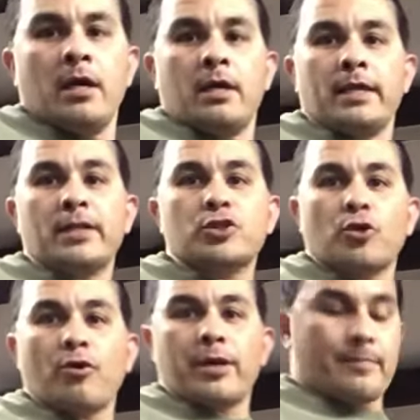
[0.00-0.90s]
That's
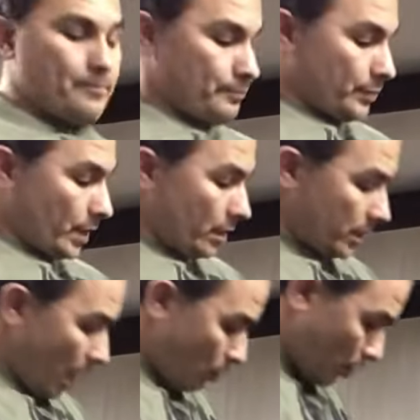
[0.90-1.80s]
30.
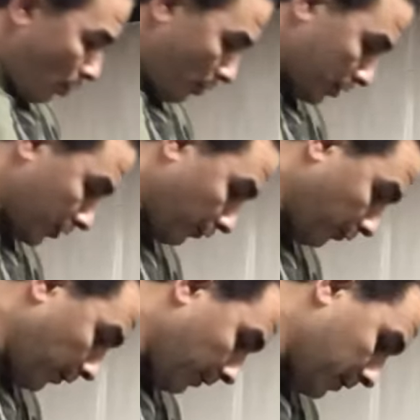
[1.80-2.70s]
Now we're going to
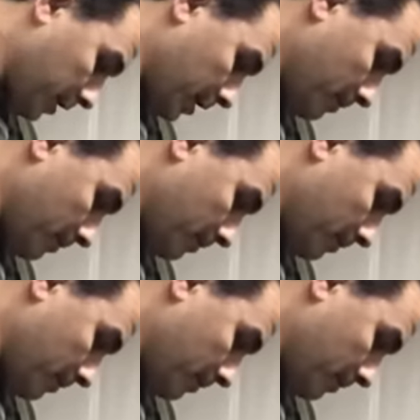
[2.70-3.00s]
50